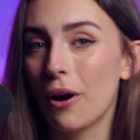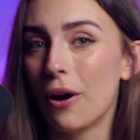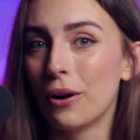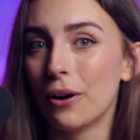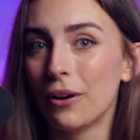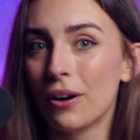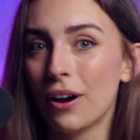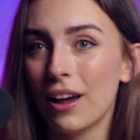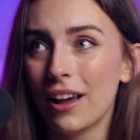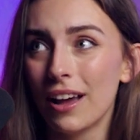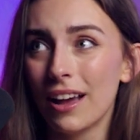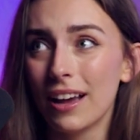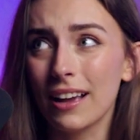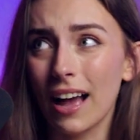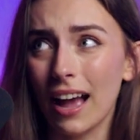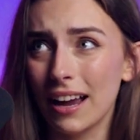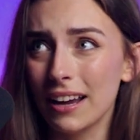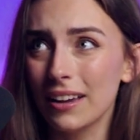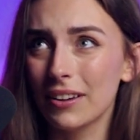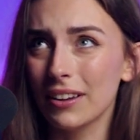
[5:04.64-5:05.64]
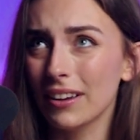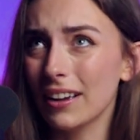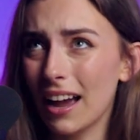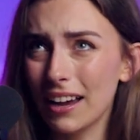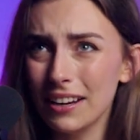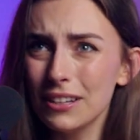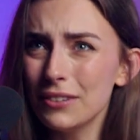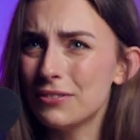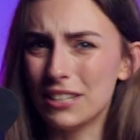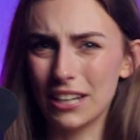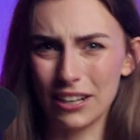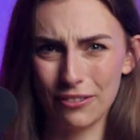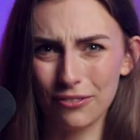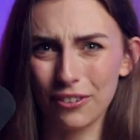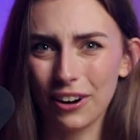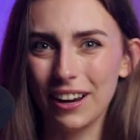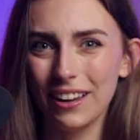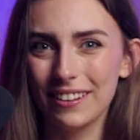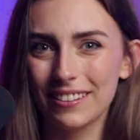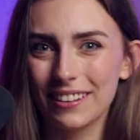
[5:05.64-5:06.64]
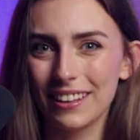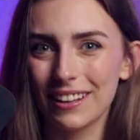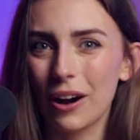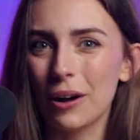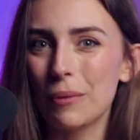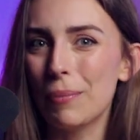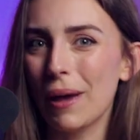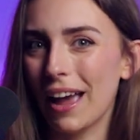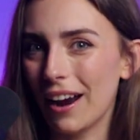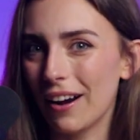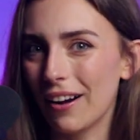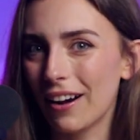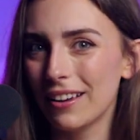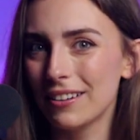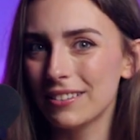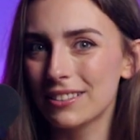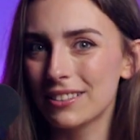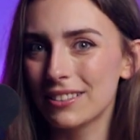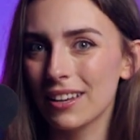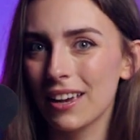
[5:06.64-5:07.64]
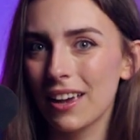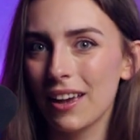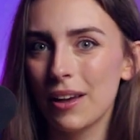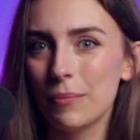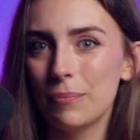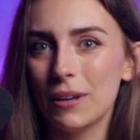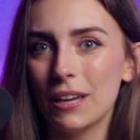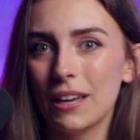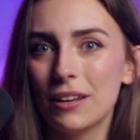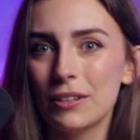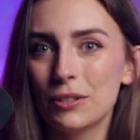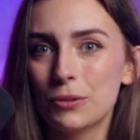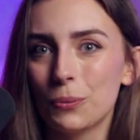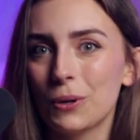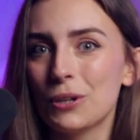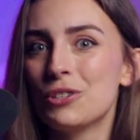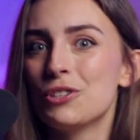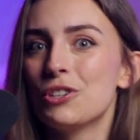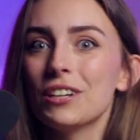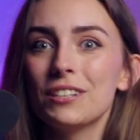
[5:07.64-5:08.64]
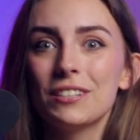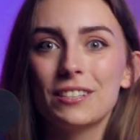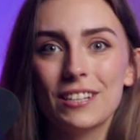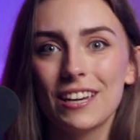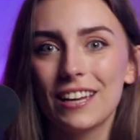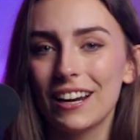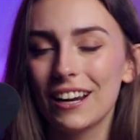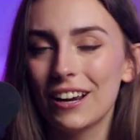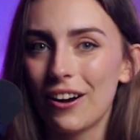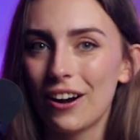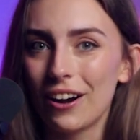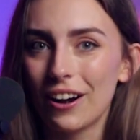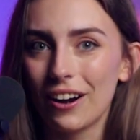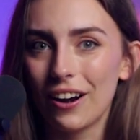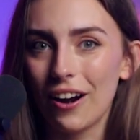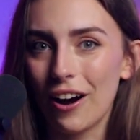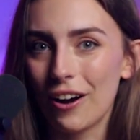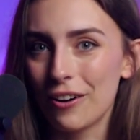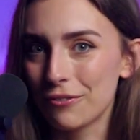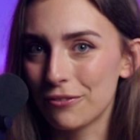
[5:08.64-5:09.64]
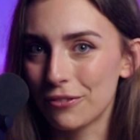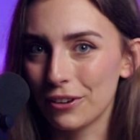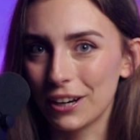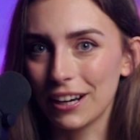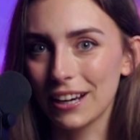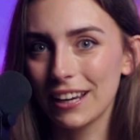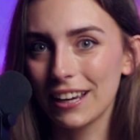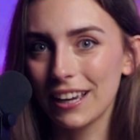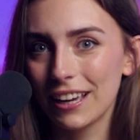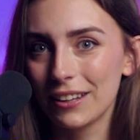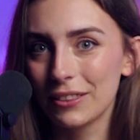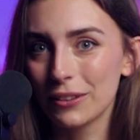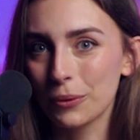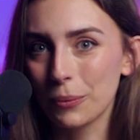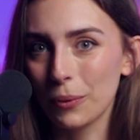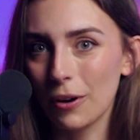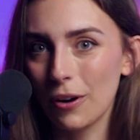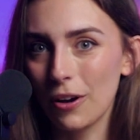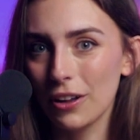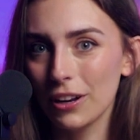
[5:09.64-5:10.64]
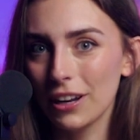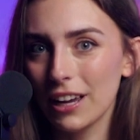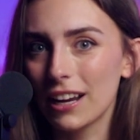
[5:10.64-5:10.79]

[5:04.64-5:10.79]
are kind of different than our parents because we're just getting our footing in the world.